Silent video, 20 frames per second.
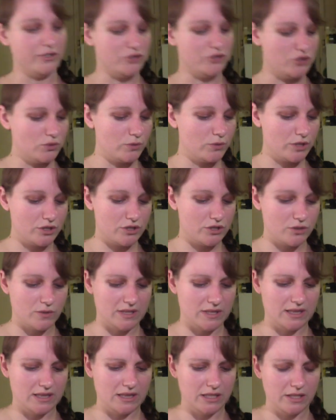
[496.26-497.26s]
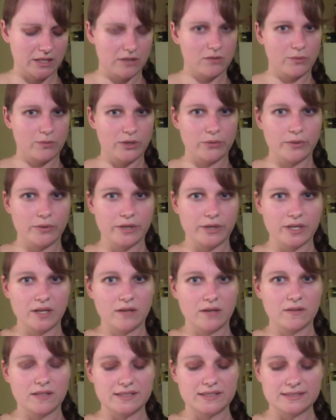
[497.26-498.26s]
do want to do a little bit of working
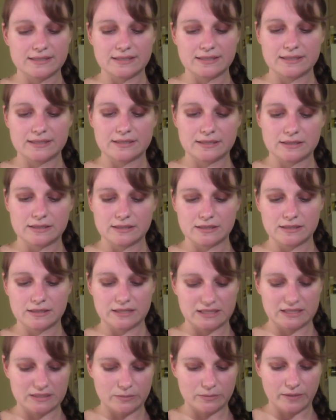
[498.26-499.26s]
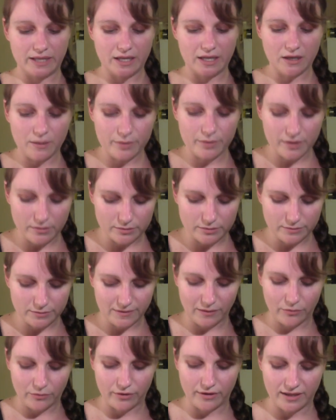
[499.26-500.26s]
on this week. I
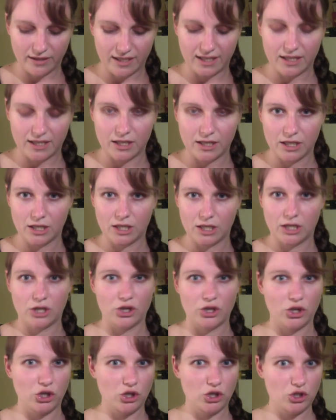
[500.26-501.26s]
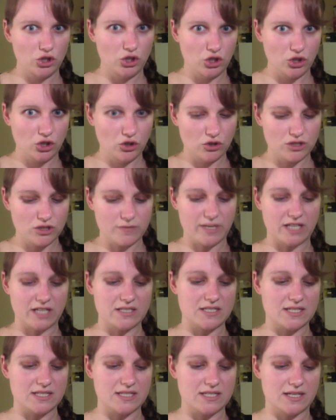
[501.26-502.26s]
probably won't get a huge
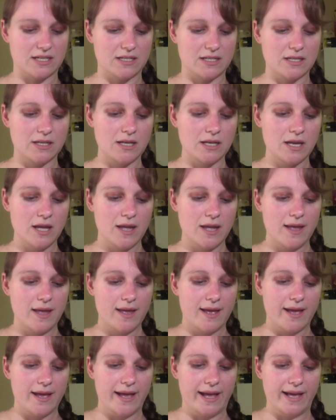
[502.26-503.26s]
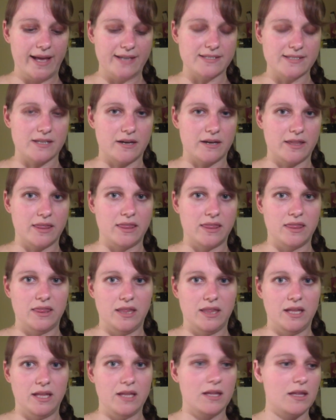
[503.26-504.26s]
amount done, as I
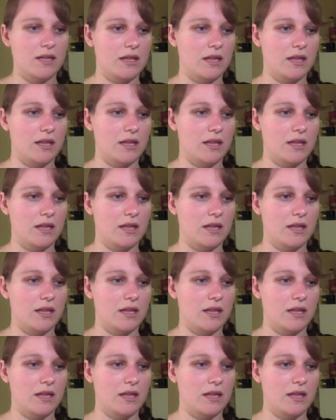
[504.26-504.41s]
think